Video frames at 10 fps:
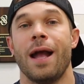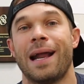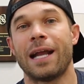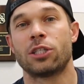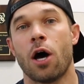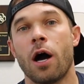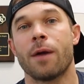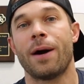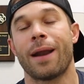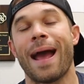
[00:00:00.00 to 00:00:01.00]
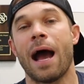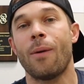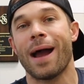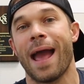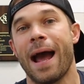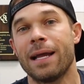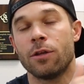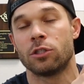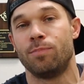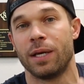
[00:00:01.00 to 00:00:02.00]
And I talk about how I had
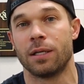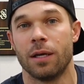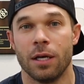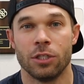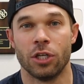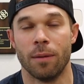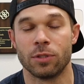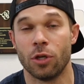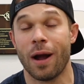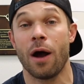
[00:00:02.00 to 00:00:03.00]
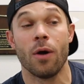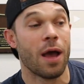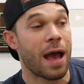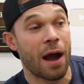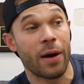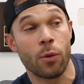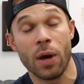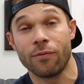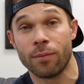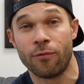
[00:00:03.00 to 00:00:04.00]
those big jumps. You know, how, how I
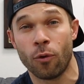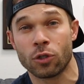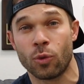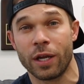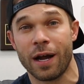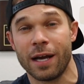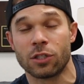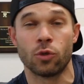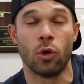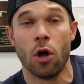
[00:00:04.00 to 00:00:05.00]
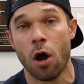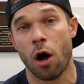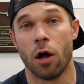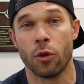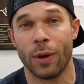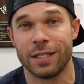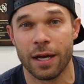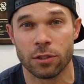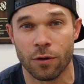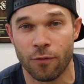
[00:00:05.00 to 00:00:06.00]
went from 420 in high school all the way
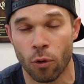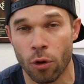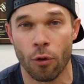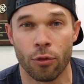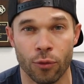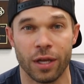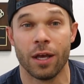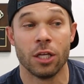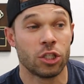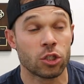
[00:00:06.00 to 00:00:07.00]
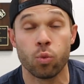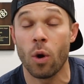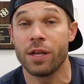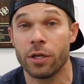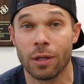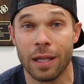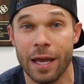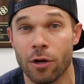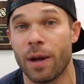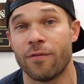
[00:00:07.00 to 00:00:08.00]
down to 403 just one year
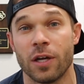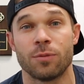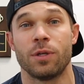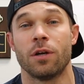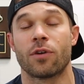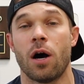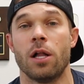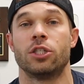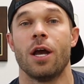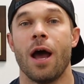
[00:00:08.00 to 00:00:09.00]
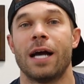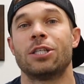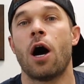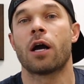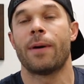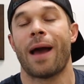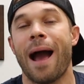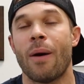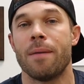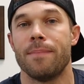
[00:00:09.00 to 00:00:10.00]
later, my freshman year of college. I talk about
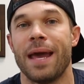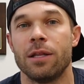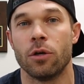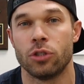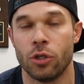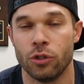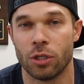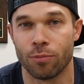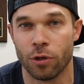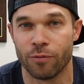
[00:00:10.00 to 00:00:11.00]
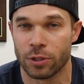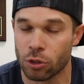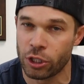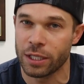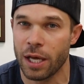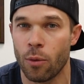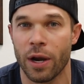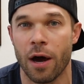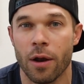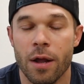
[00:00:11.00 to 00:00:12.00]
how I made those huge improvements. So check that one
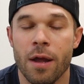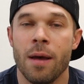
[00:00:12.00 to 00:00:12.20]
out.